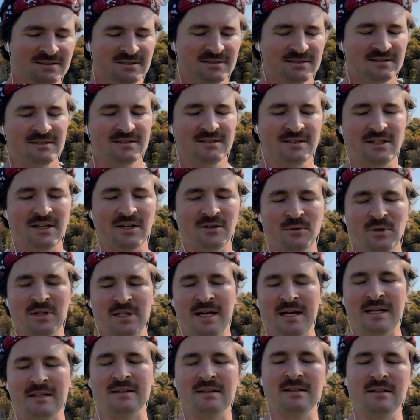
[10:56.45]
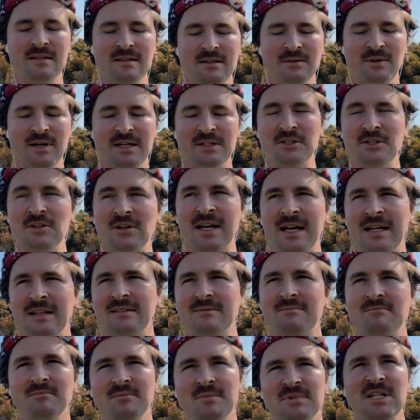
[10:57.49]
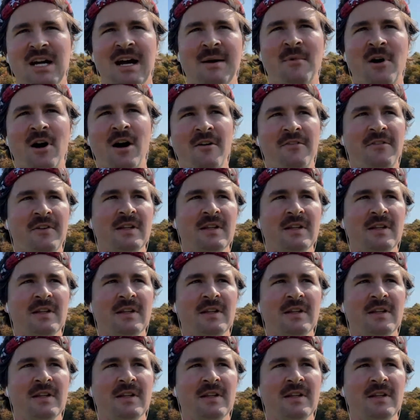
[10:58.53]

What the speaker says: when I do get time off,